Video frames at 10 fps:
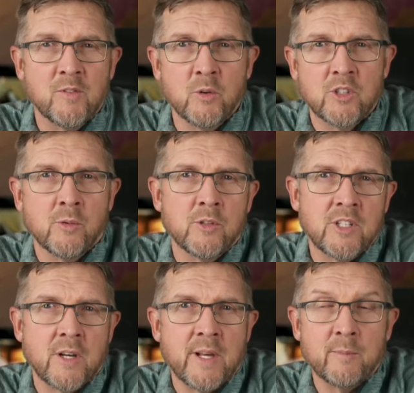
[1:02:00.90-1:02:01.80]
we sold to
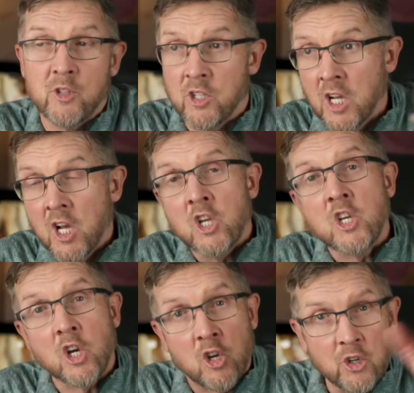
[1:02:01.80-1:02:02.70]
Southampton,
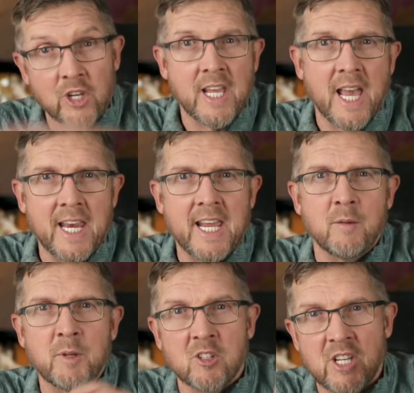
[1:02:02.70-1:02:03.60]
you couldn't get in
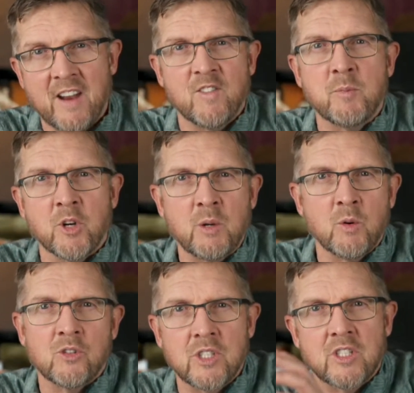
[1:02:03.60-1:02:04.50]
because everybody
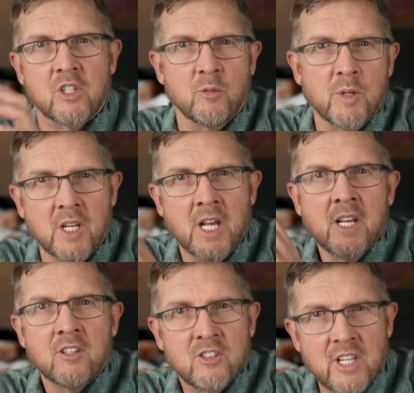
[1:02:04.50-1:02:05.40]
wanted to come and
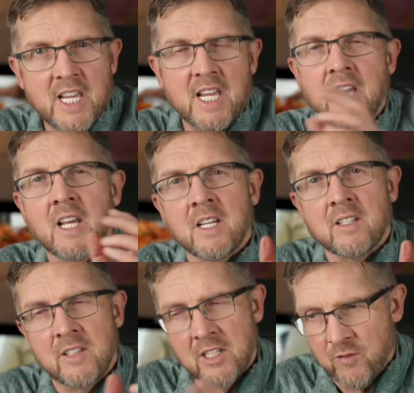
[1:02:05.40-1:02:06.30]
see
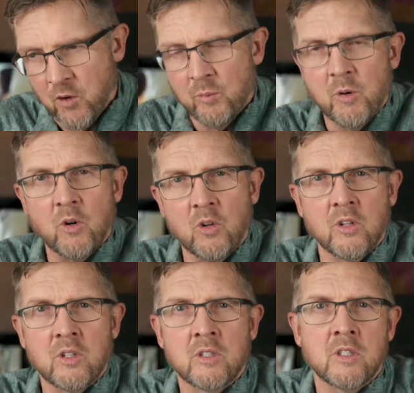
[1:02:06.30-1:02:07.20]
this
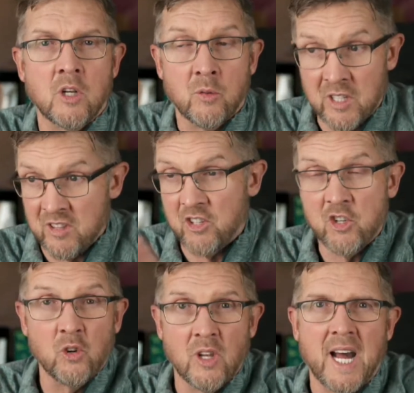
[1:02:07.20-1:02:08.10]
football. This
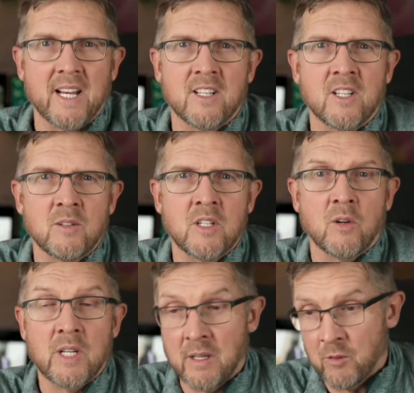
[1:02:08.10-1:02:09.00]
young lad that
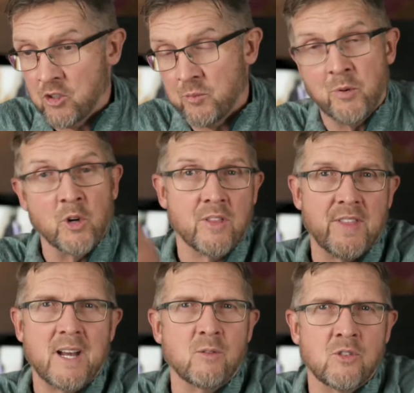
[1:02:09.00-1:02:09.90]
he was just putting
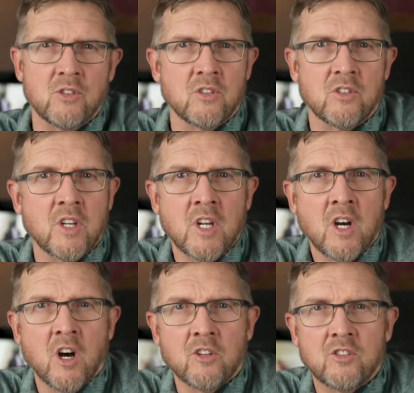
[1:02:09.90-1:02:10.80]
thousands
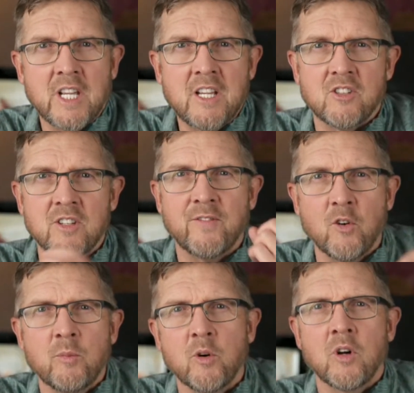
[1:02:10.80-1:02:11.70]
on seats, and the
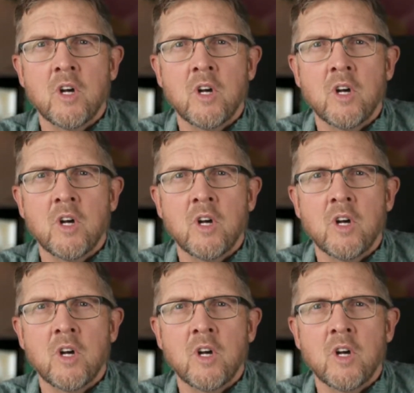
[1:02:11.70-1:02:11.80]
football